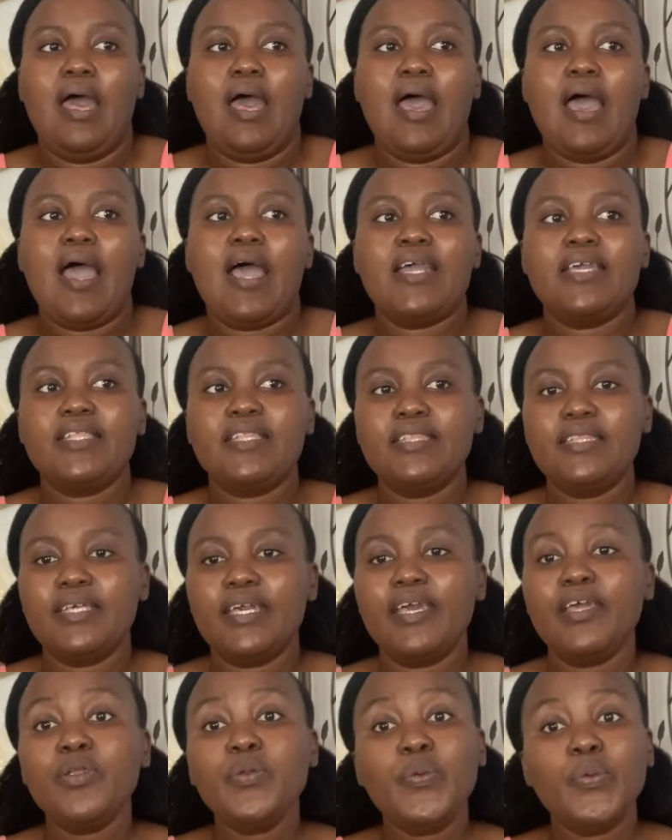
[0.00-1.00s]
I
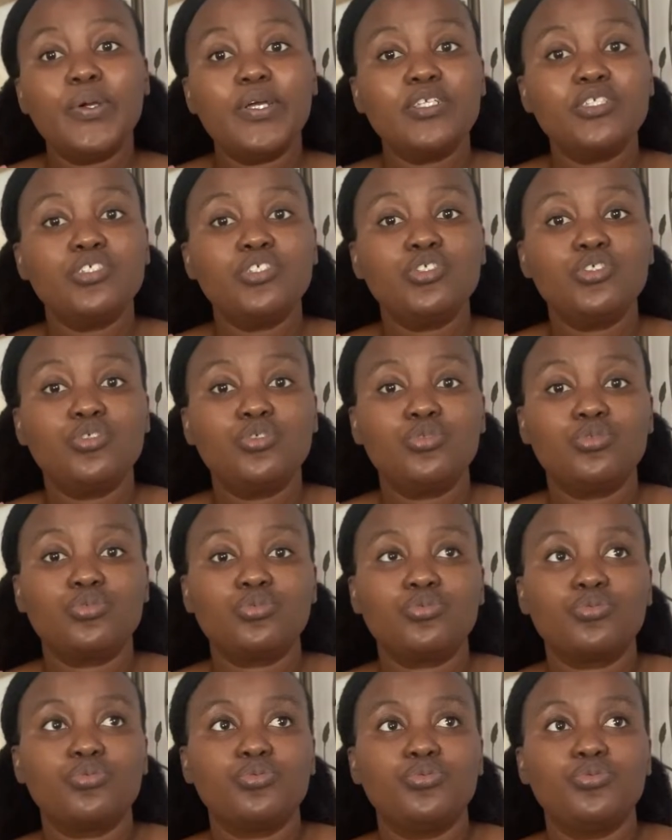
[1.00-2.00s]
then went
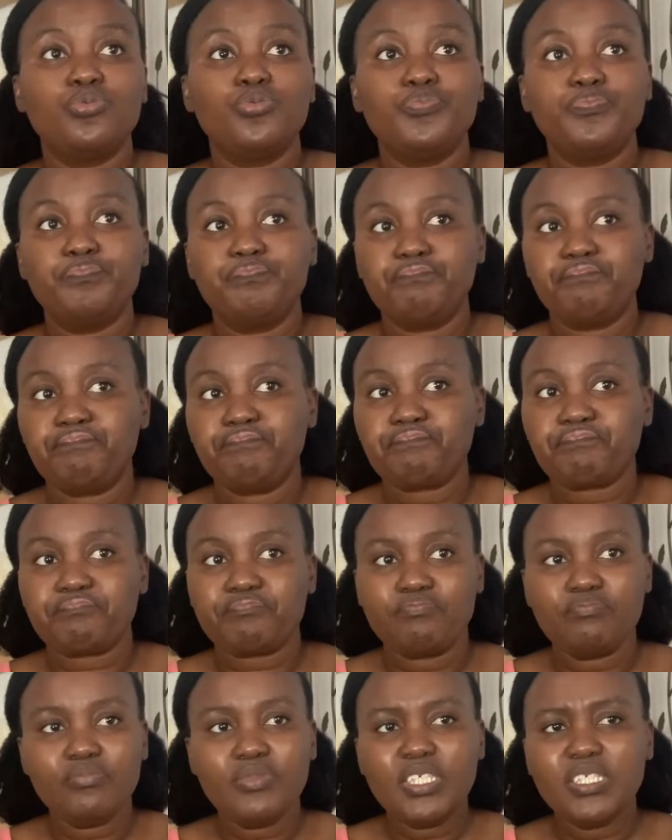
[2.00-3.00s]

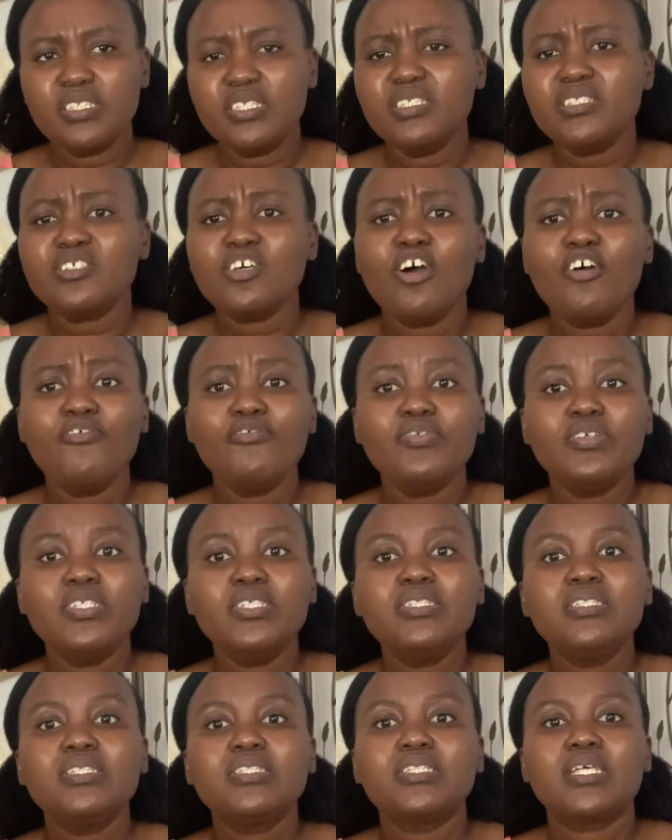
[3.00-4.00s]
to this
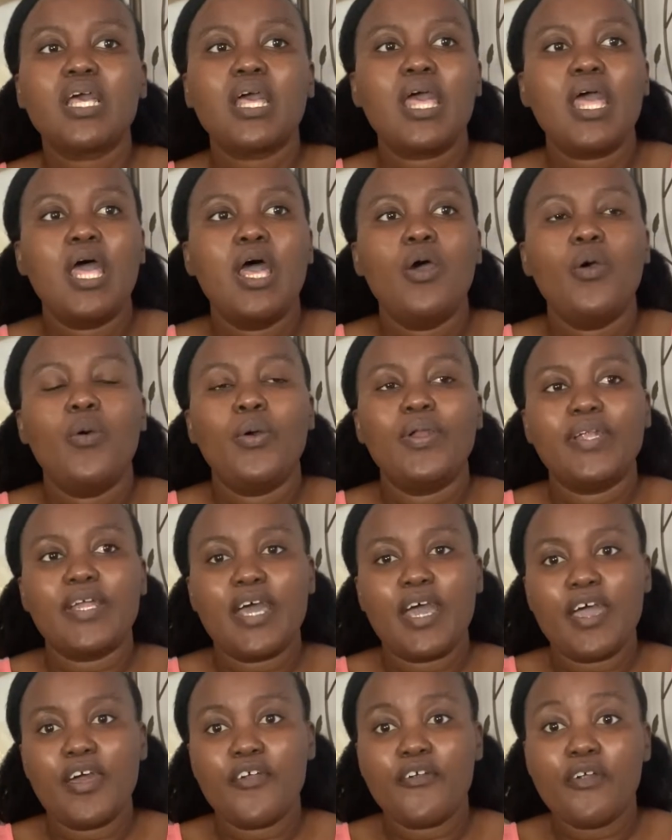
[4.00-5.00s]
office. When
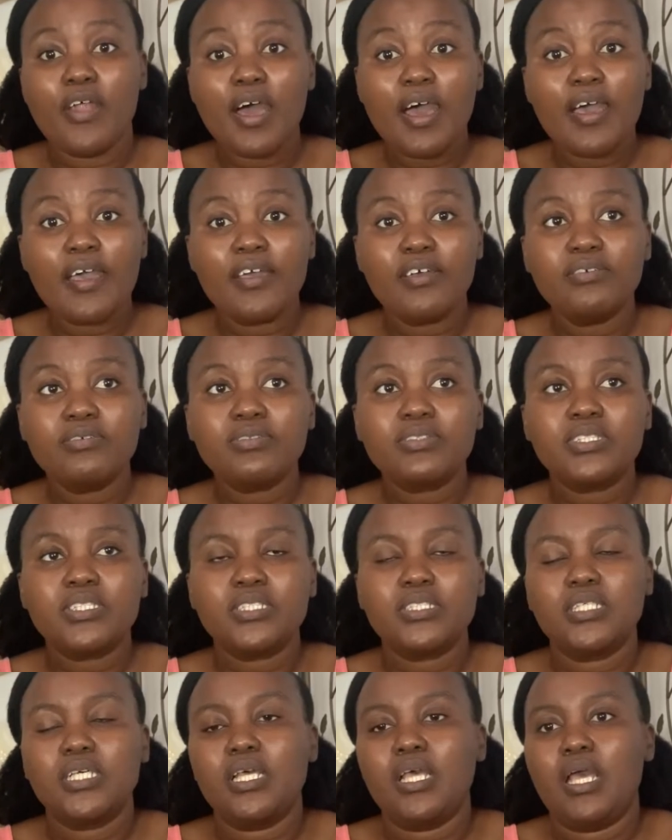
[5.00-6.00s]
I arrived,
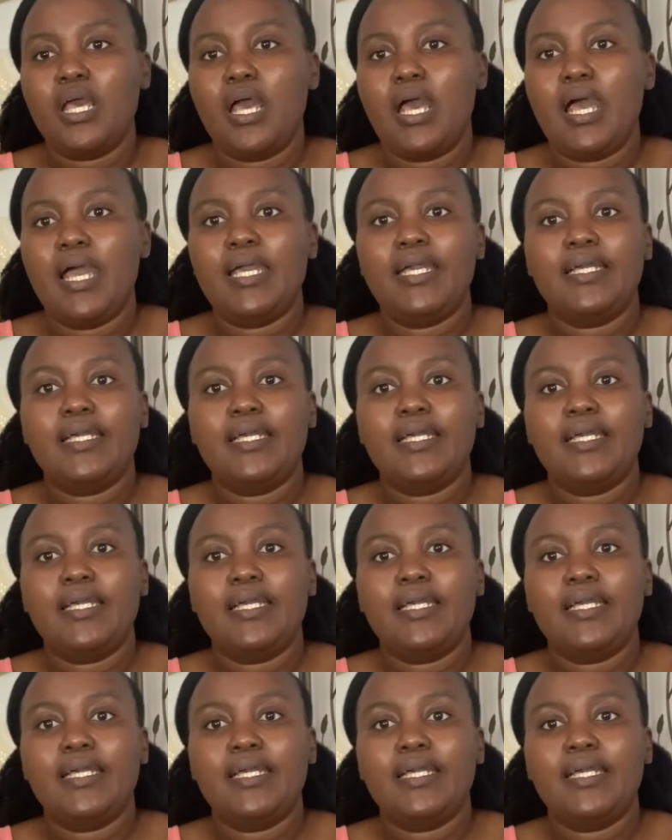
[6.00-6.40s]
I